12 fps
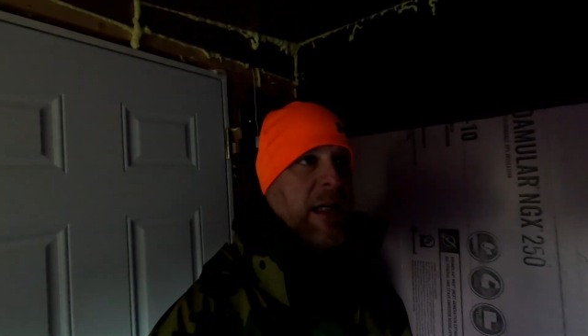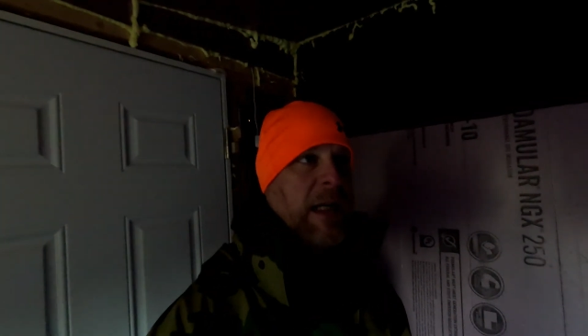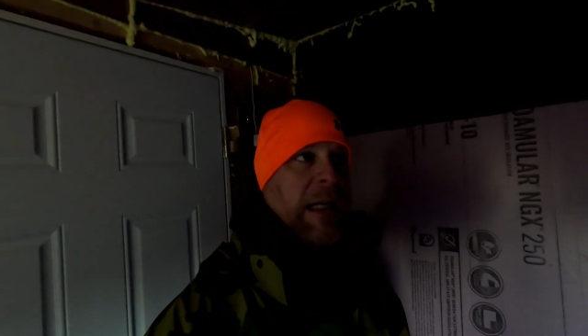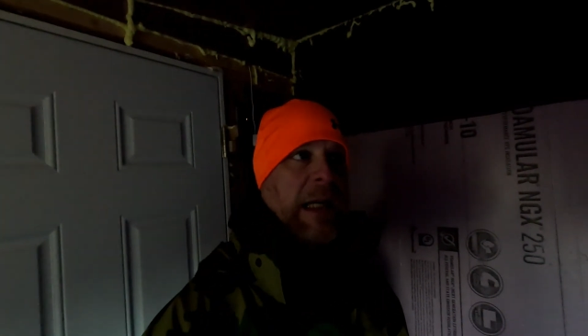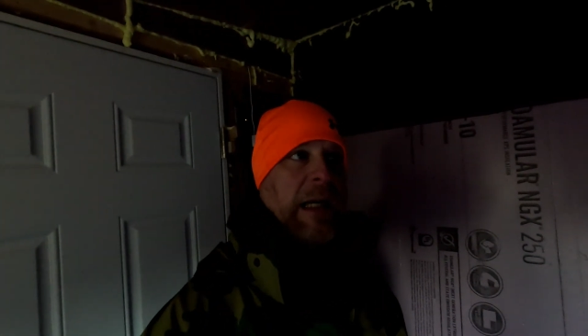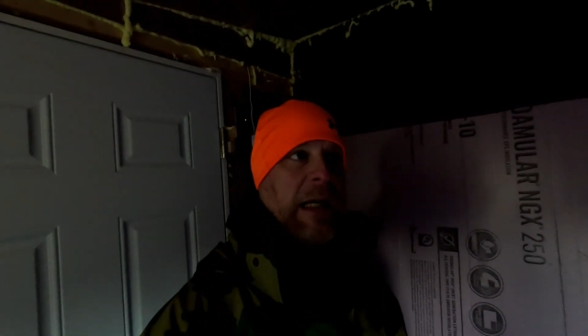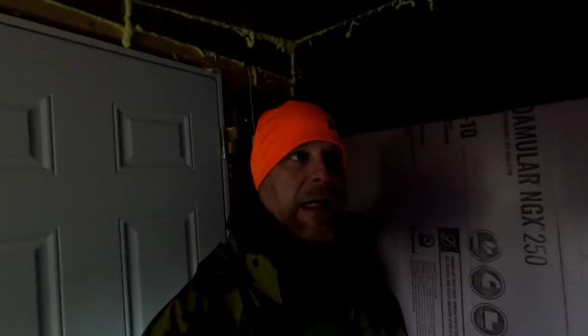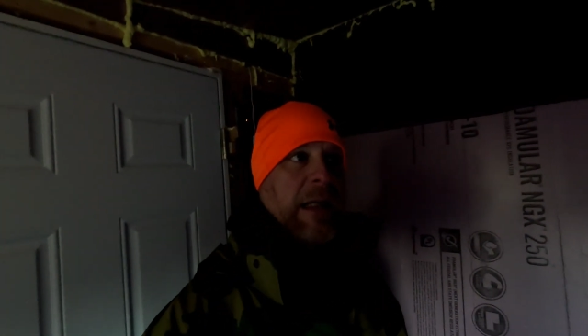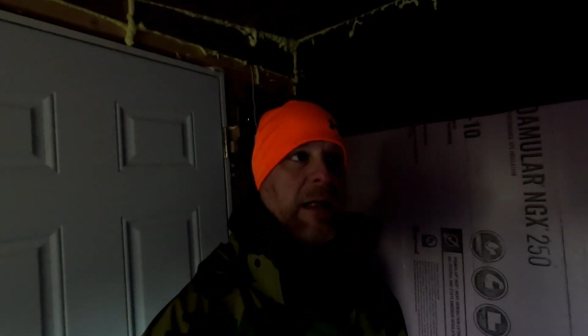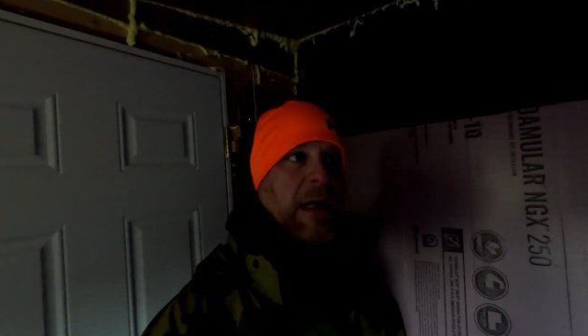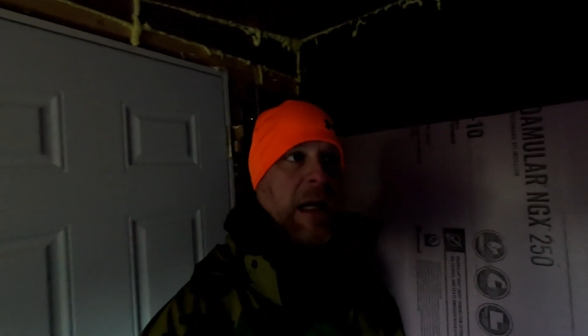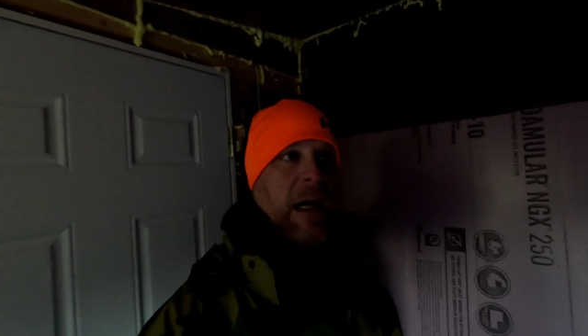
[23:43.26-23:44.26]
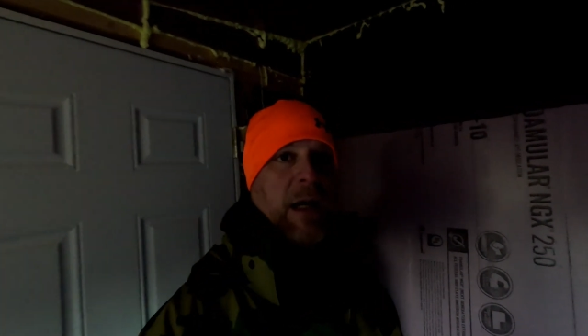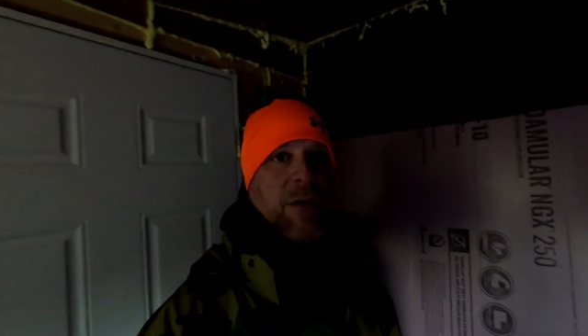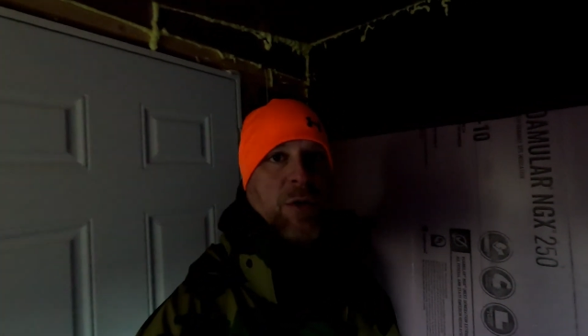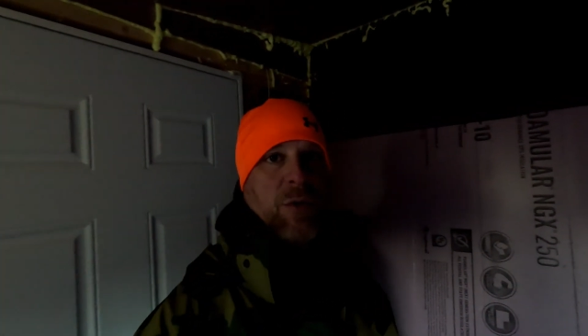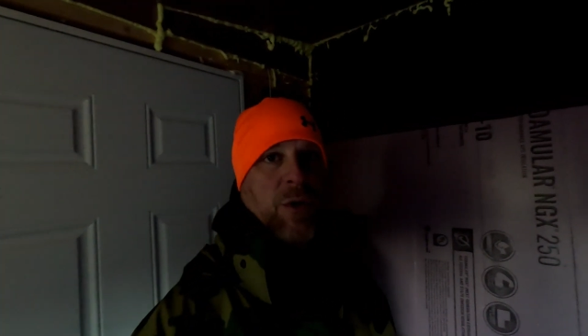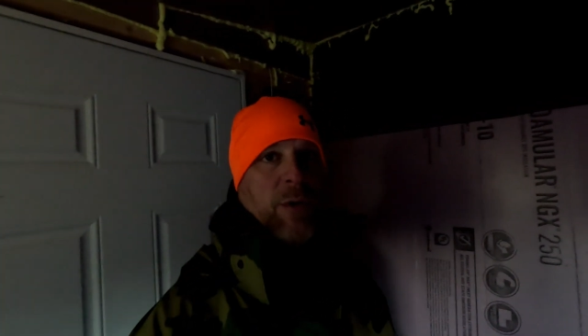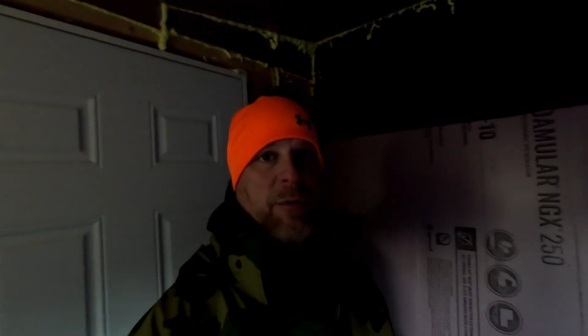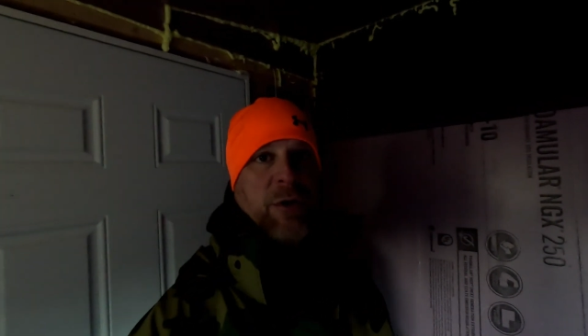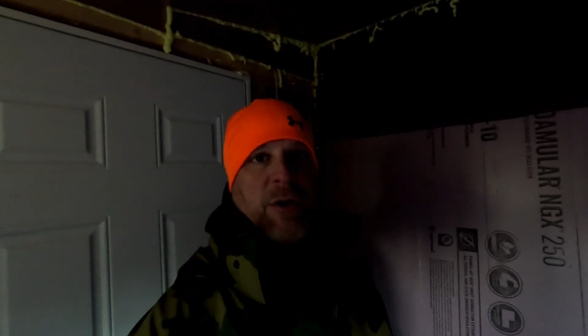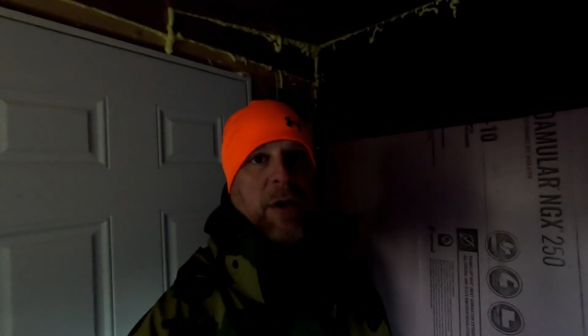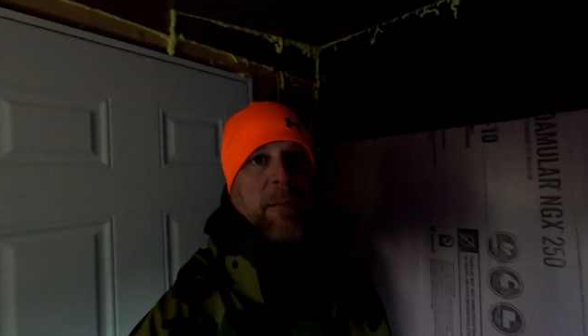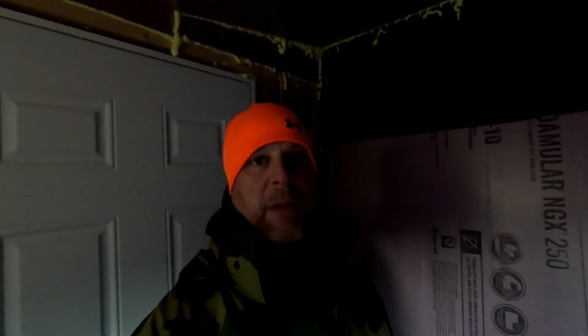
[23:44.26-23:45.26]
and YouTube
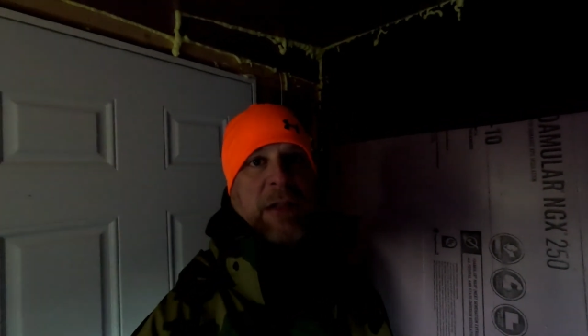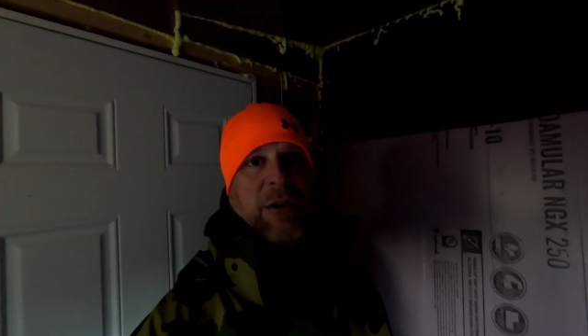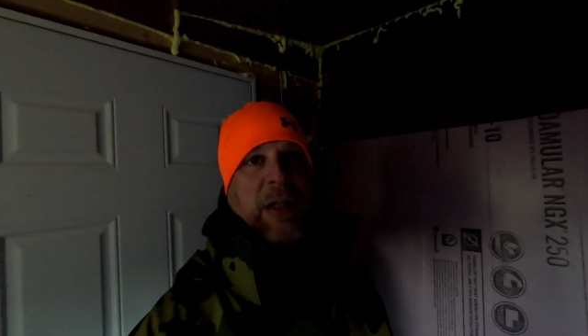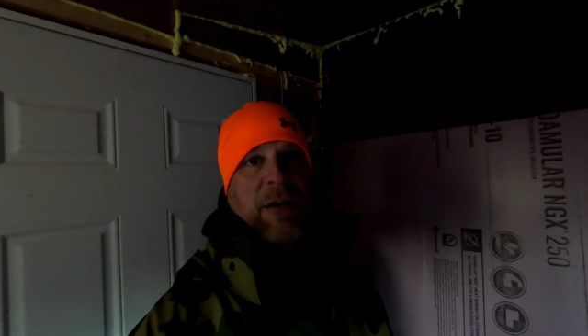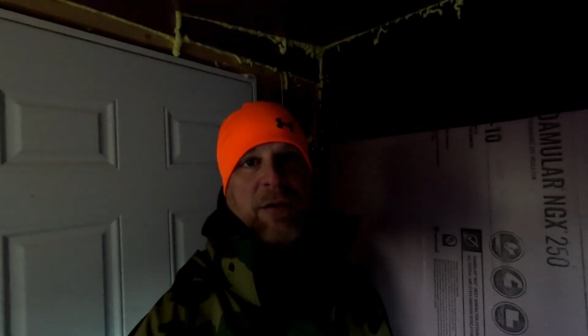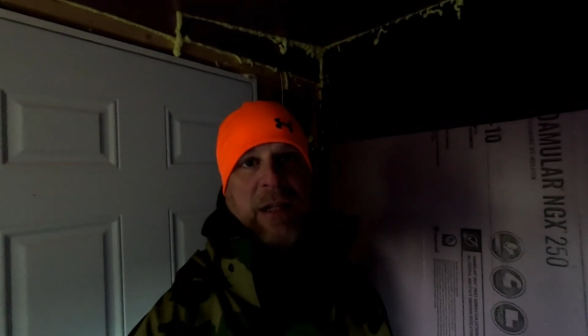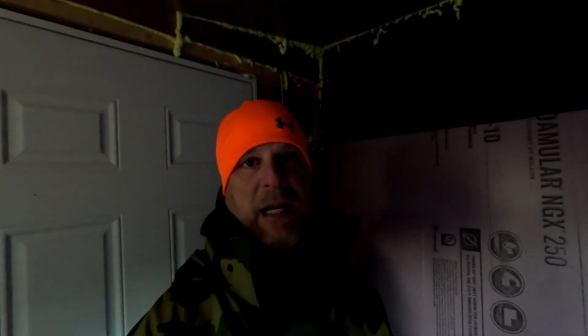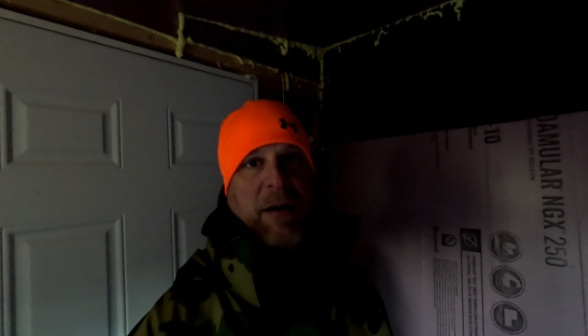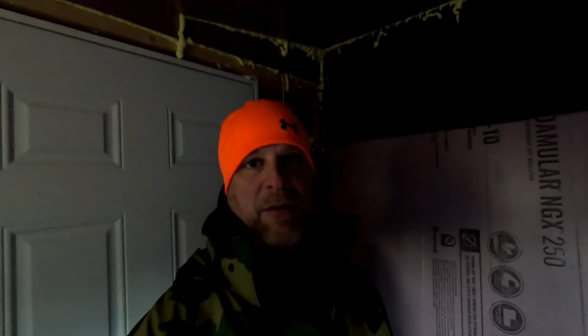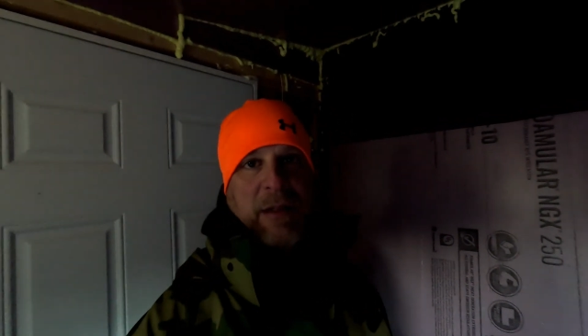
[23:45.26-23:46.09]
shut my channel down.